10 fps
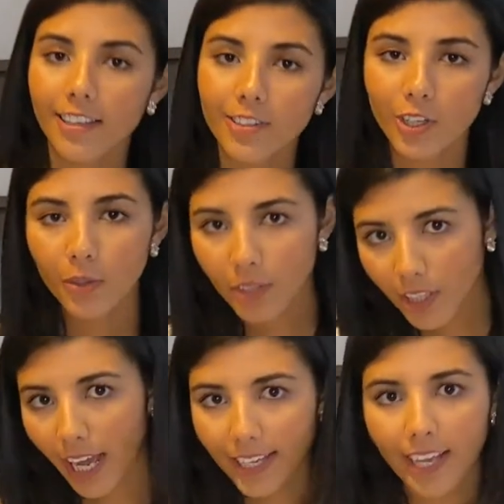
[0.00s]
So
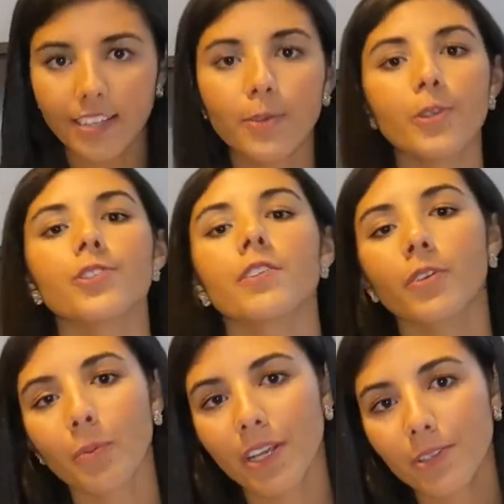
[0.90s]
again, there are
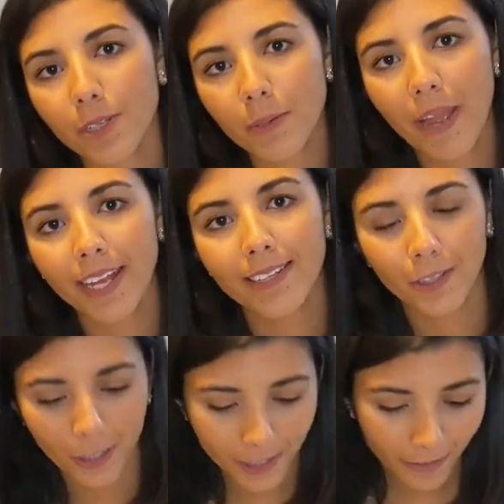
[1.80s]
different ways to demand,
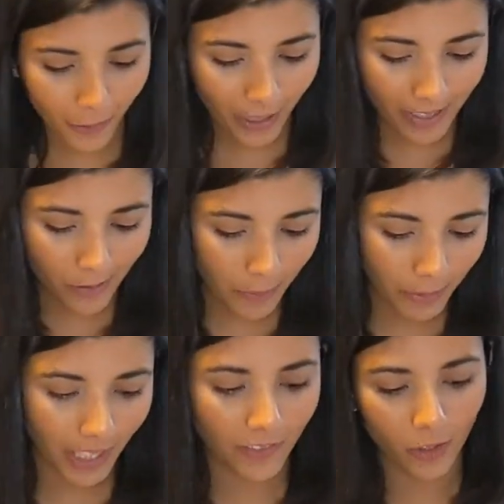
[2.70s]
there are different ways to
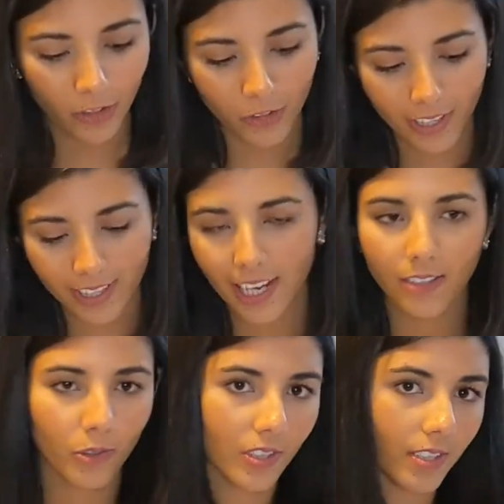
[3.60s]
uplift or to
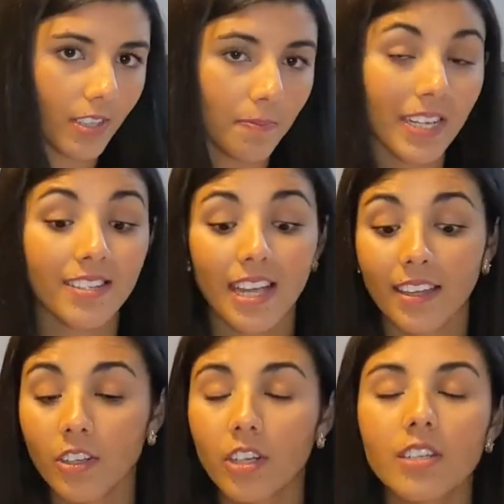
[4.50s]
excite or to dismiss,
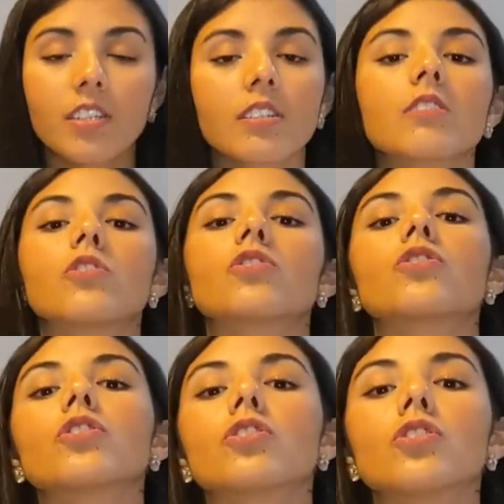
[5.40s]
and there are
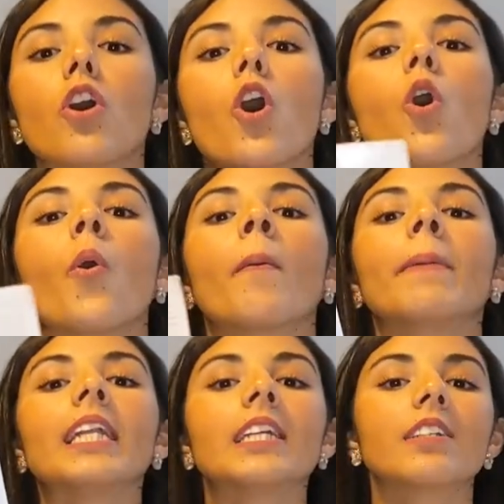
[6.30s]
so
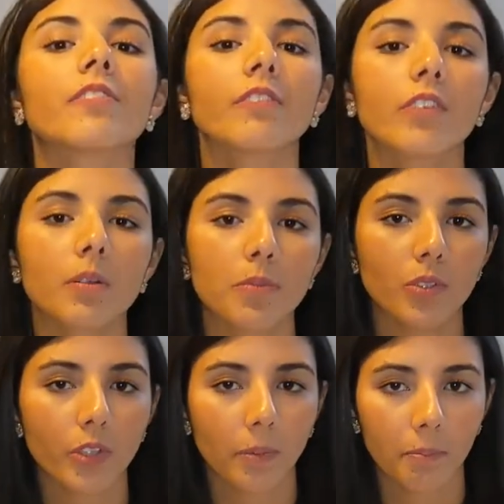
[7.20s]
many different verbs
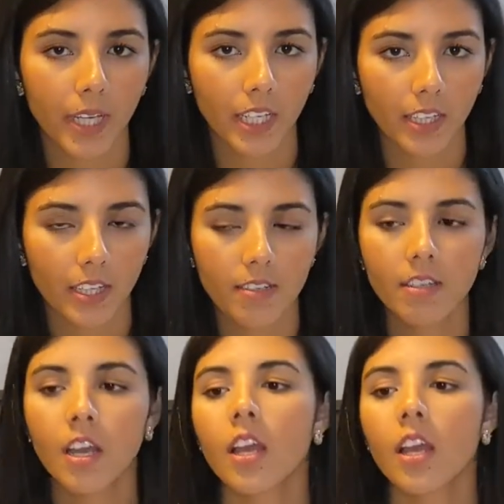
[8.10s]
you can pick in this.